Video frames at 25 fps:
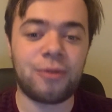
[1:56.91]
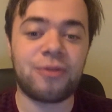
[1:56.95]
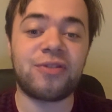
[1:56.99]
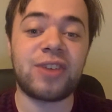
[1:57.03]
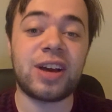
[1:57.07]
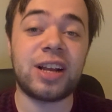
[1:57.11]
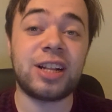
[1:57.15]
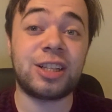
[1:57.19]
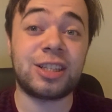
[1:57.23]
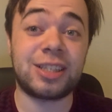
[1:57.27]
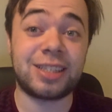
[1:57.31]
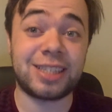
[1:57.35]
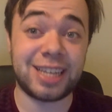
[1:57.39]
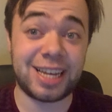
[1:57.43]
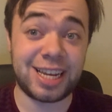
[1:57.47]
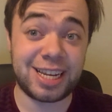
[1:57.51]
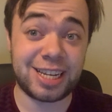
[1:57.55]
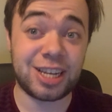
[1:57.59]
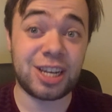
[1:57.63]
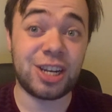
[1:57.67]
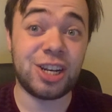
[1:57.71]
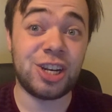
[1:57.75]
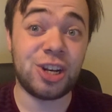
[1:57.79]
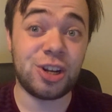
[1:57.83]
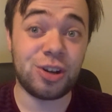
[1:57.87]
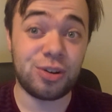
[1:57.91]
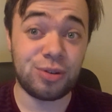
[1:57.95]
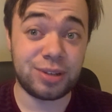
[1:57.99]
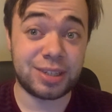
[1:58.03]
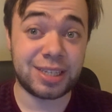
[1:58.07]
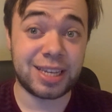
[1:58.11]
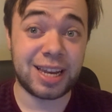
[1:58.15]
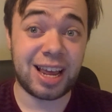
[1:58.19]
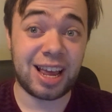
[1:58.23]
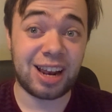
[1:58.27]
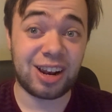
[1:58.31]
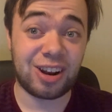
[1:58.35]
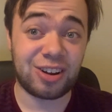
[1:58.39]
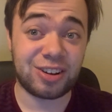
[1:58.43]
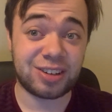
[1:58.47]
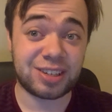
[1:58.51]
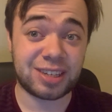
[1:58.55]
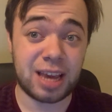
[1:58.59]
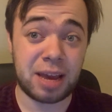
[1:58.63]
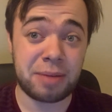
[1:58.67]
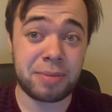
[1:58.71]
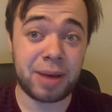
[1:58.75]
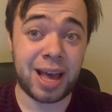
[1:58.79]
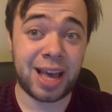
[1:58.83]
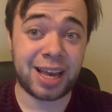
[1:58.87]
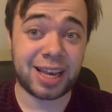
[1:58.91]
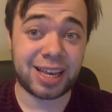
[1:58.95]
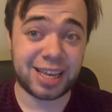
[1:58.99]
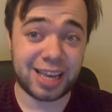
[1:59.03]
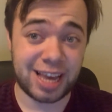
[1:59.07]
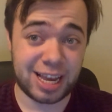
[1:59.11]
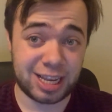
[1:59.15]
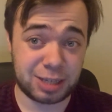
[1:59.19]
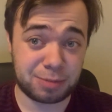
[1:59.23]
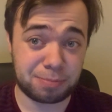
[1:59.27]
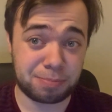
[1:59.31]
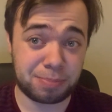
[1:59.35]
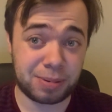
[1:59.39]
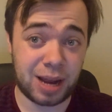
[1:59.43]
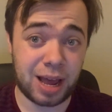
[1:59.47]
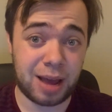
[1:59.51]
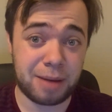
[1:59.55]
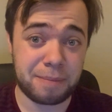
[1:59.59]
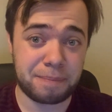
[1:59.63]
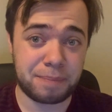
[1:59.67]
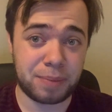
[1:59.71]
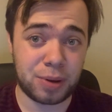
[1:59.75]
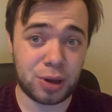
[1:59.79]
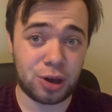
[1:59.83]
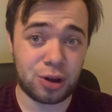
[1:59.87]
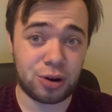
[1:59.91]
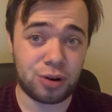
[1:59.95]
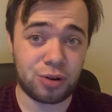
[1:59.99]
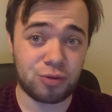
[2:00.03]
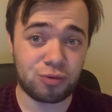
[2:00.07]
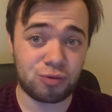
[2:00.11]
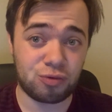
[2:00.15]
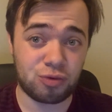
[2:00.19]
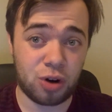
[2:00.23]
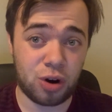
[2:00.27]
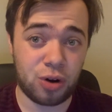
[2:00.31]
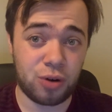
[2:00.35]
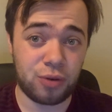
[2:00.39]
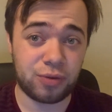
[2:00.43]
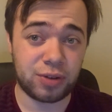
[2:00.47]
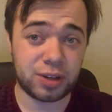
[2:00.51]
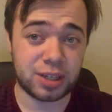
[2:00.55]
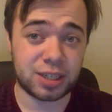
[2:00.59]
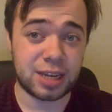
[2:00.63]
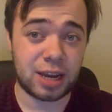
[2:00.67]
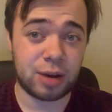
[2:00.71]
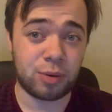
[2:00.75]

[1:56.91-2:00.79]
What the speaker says: they did lose in their last game against Blackburn Rovers.